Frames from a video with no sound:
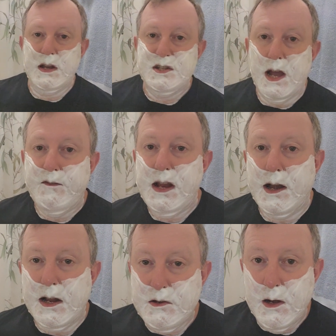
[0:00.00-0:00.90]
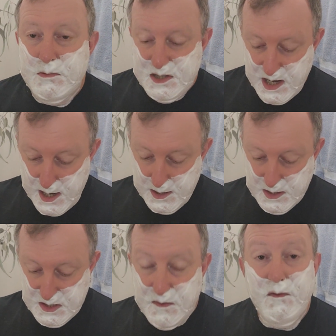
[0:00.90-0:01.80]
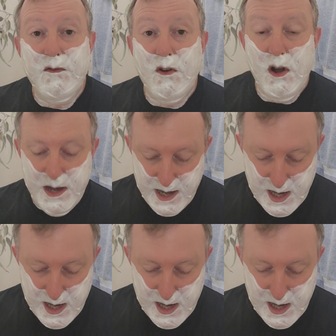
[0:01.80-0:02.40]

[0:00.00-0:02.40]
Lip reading: to Shaving Down Under. I'm Doug. It's Friday